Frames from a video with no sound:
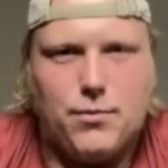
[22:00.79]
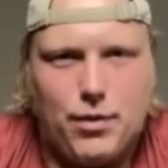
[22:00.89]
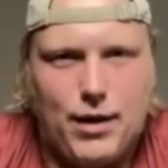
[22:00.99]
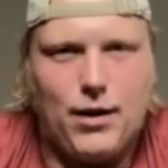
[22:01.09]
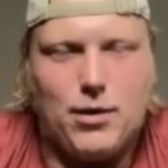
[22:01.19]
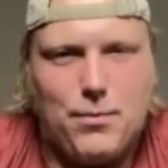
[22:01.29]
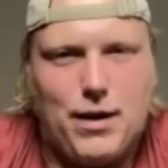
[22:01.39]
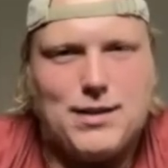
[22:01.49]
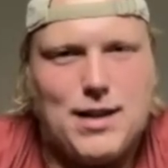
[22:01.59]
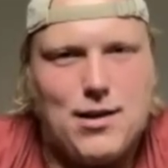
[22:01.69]
player and the
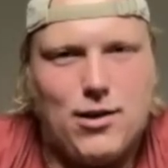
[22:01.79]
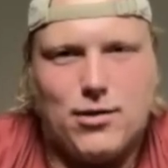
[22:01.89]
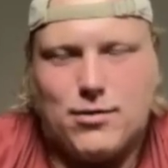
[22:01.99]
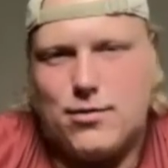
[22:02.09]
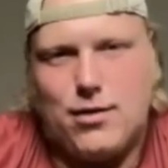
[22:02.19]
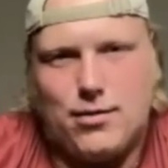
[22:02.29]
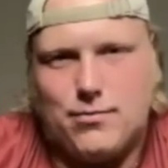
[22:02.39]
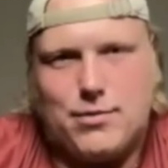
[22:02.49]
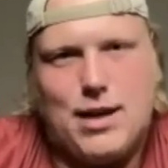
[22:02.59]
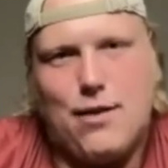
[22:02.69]
best center
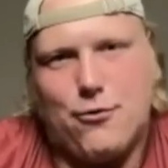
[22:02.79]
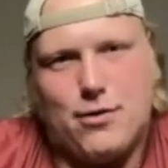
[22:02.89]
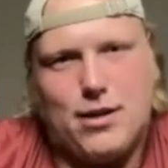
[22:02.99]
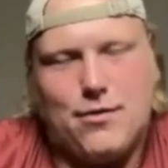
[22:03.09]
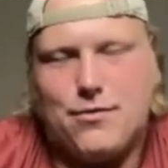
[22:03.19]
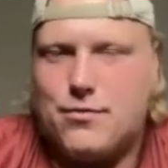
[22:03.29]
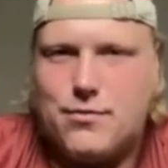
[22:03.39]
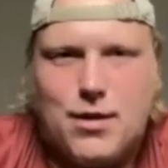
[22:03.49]
to ever live.